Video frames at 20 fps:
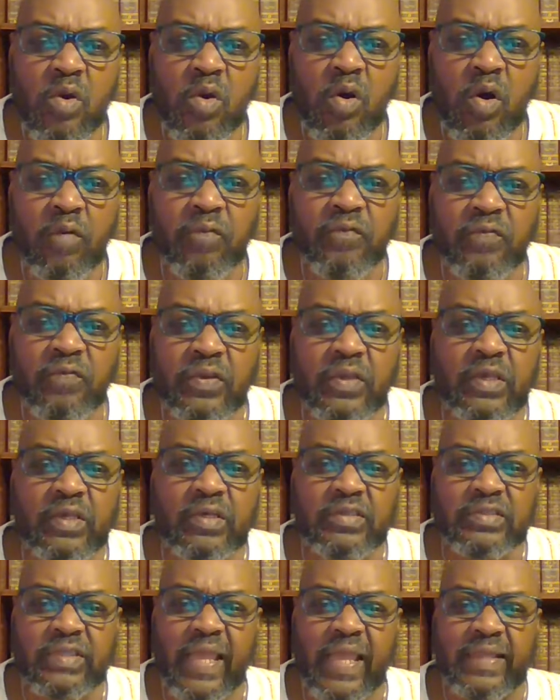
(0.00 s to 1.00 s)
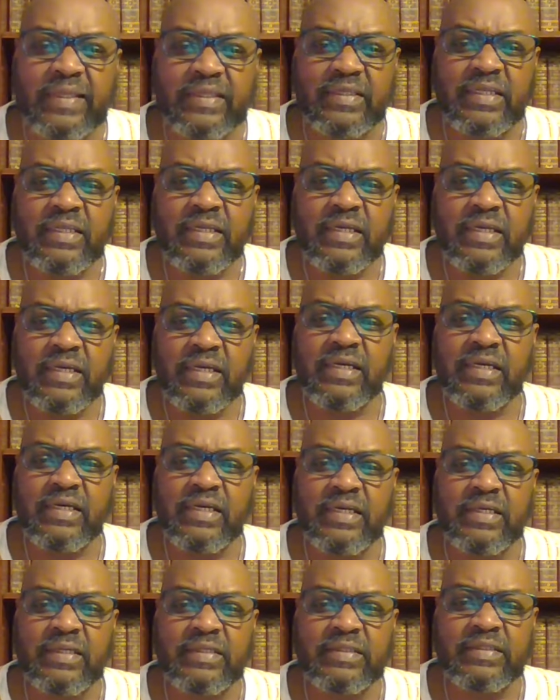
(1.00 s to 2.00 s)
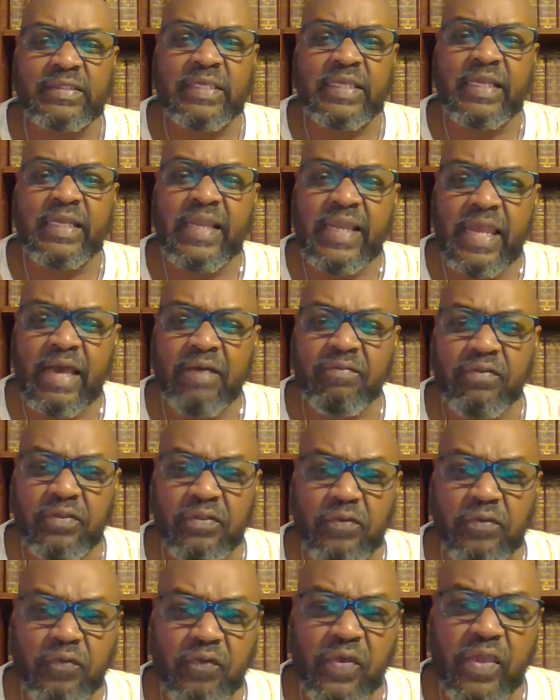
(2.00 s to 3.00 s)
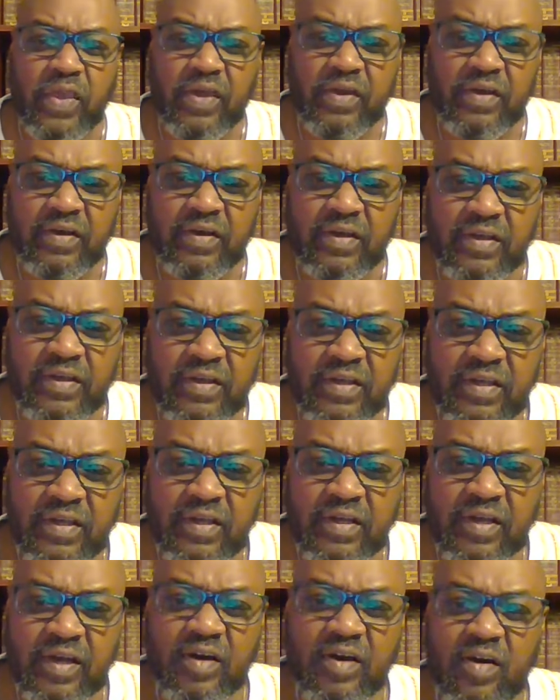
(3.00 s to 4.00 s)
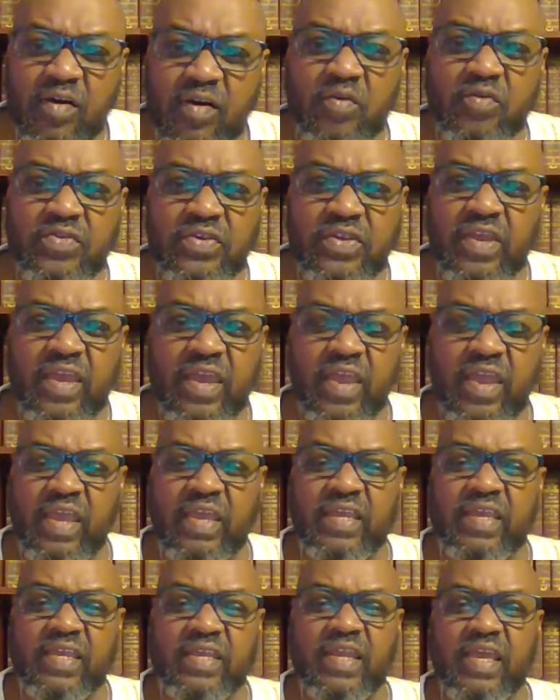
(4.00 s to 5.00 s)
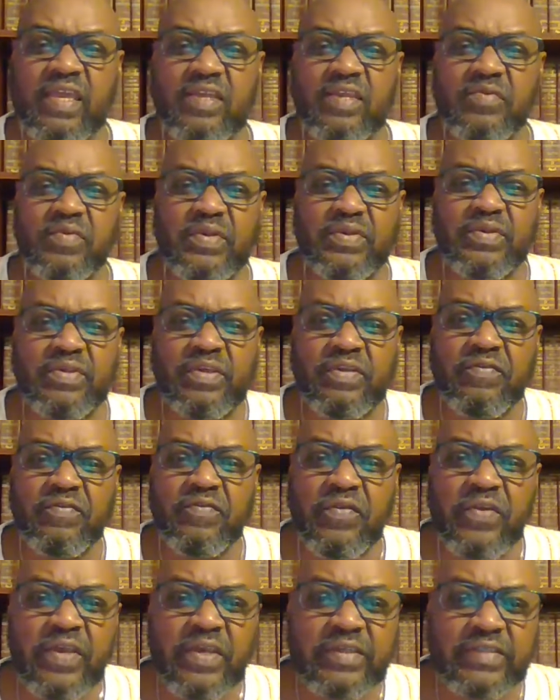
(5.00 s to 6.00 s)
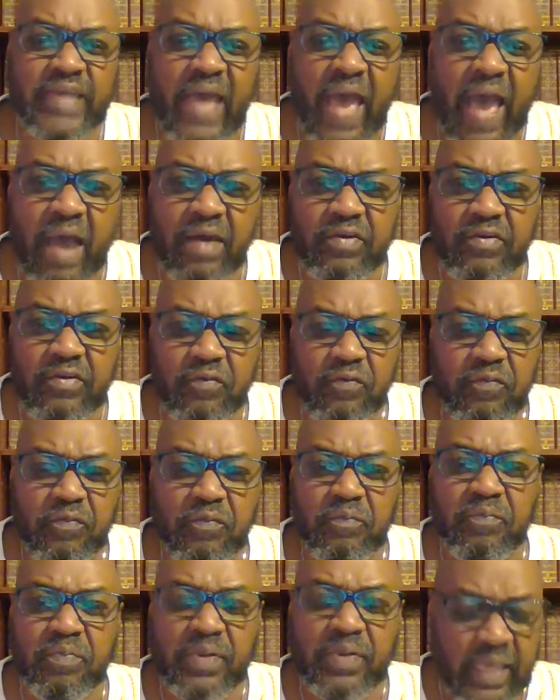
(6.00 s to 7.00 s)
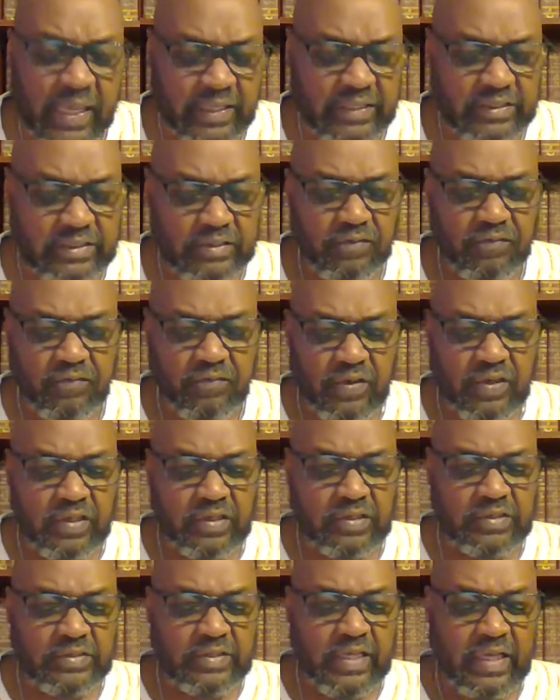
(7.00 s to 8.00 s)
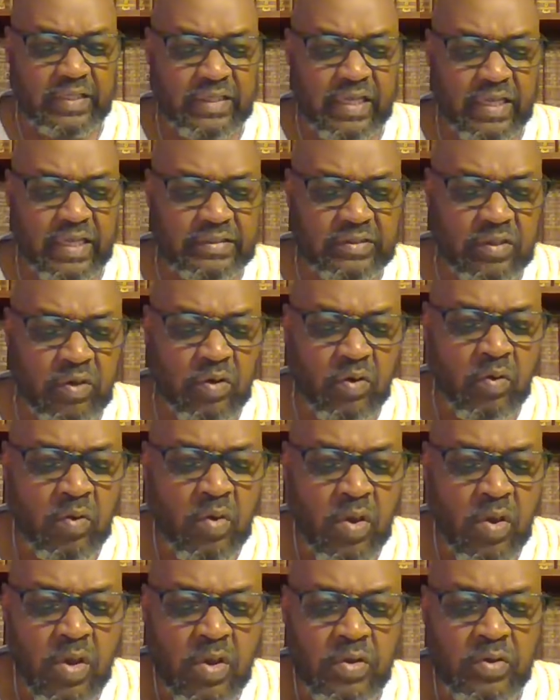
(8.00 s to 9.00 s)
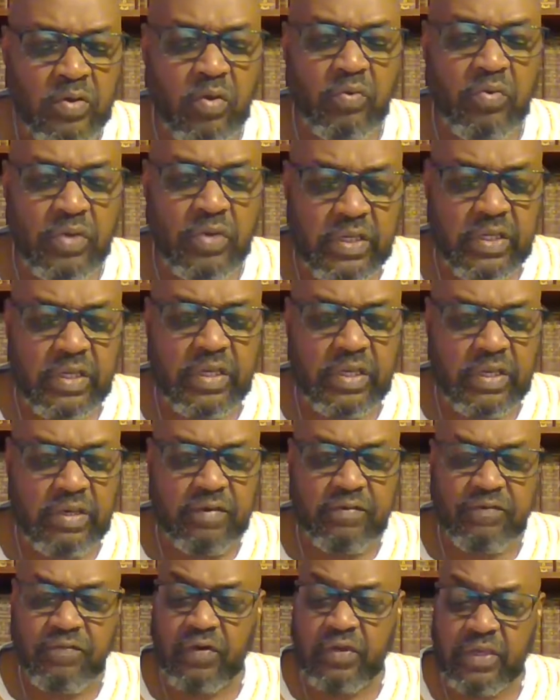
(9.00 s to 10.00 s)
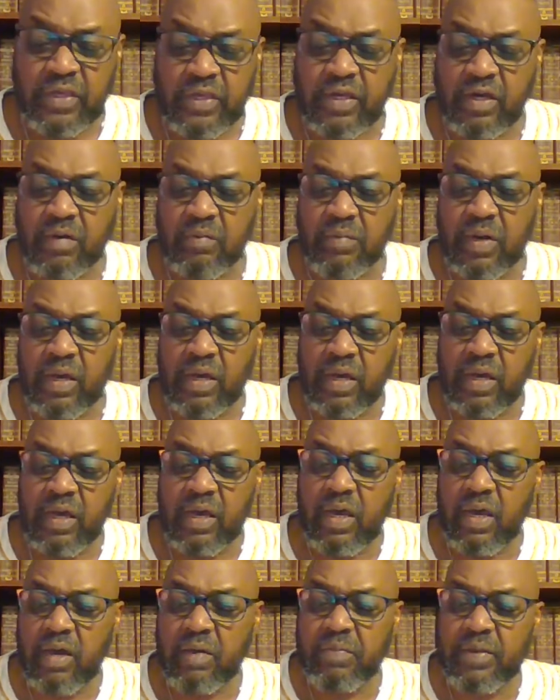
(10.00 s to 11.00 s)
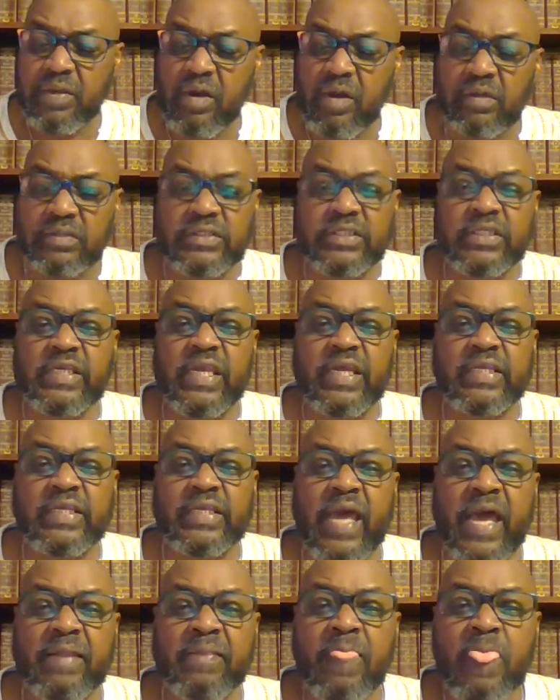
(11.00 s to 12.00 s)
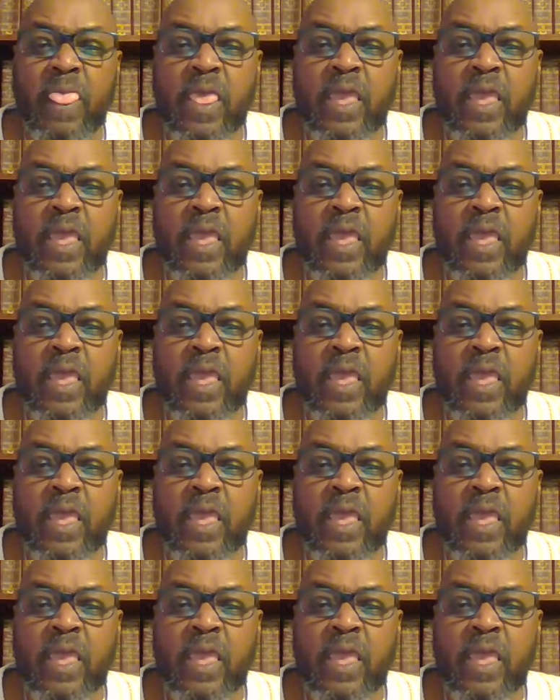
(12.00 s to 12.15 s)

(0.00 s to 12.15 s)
or feels like the 11th finger on your hand. Can I get a witness here? He feels out of place. He feels like there's no need for him or her because he cannot